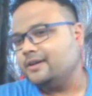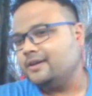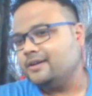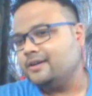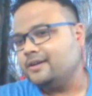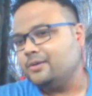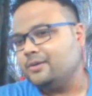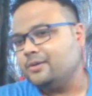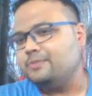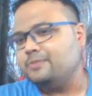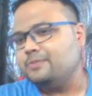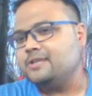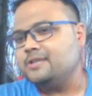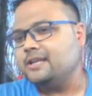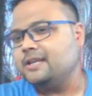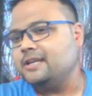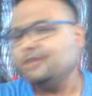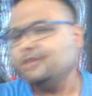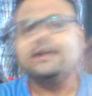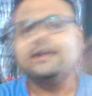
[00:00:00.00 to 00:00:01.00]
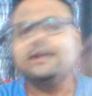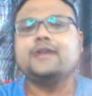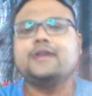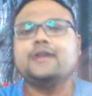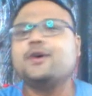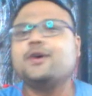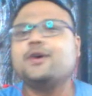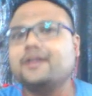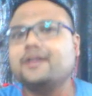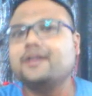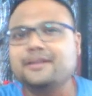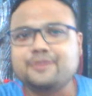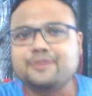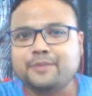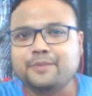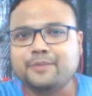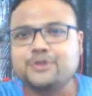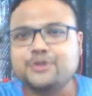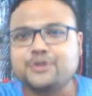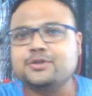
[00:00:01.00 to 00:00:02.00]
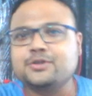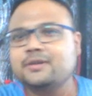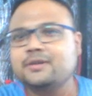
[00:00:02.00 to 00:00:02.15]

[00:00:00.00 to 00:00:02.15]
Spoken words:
website, you'll get all the information.